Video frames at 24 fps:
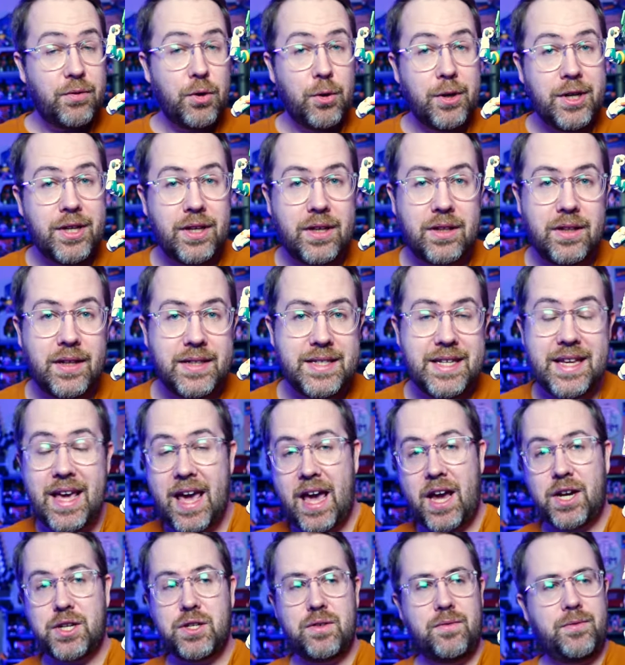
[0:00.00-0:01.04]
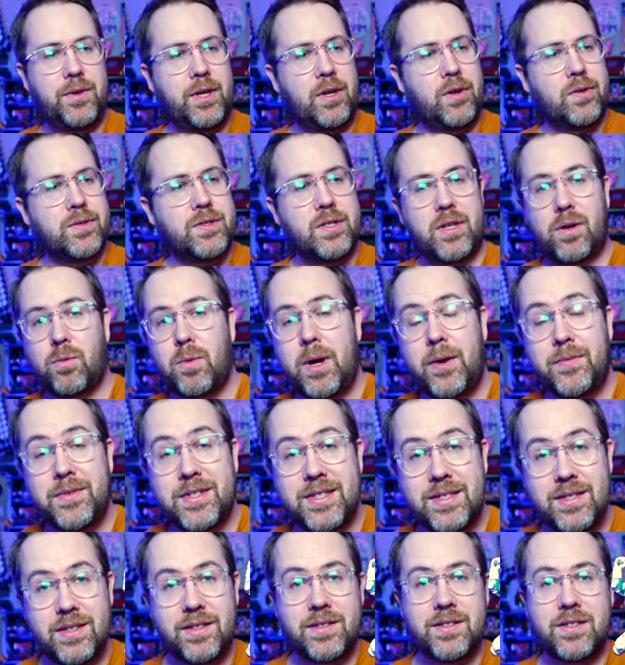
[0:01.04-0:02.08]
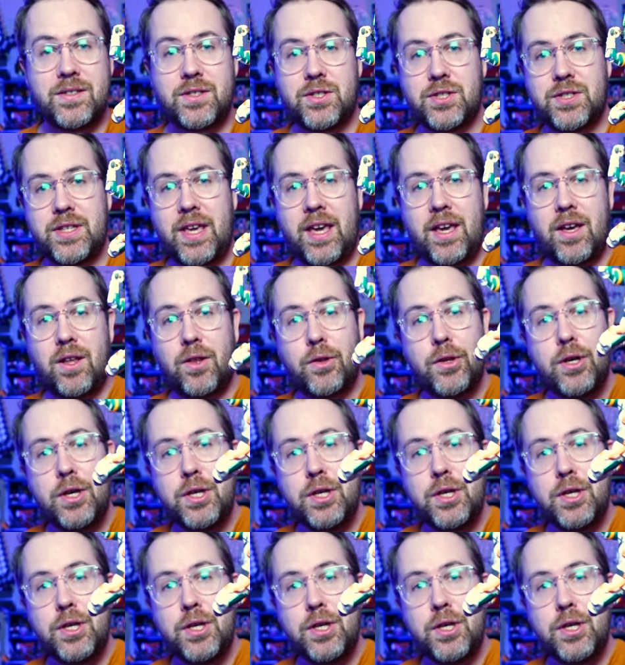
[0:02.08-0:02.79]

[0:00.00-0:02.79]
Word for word: you're into collecting action figures at around the 6 inch scale,